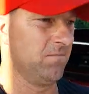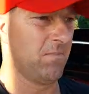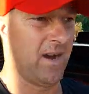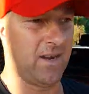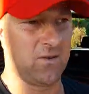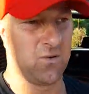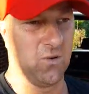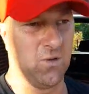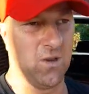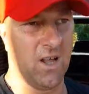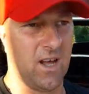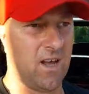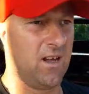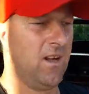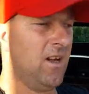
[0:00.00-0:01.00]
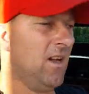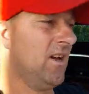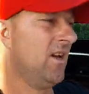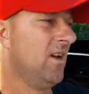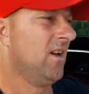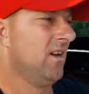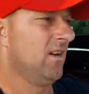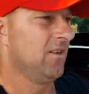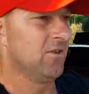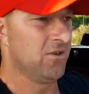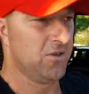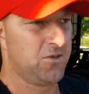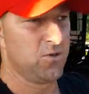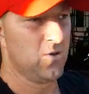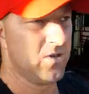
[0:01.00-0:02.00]
Mike Dula, on
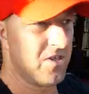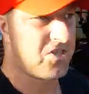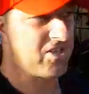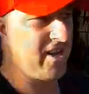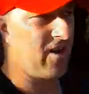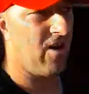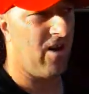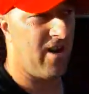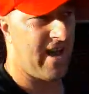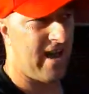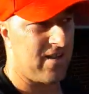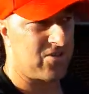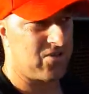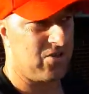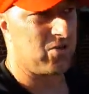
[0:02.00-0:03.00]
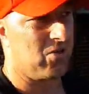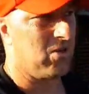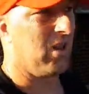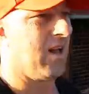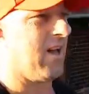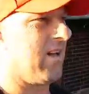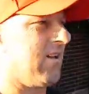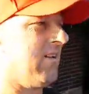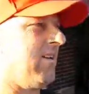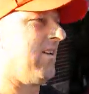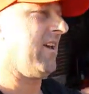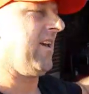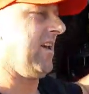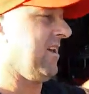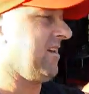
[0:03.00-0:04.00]
the Dula channel, on House of Dula,
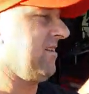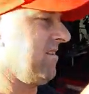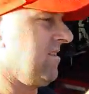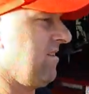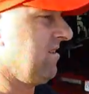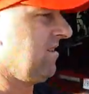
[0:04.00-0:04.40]
and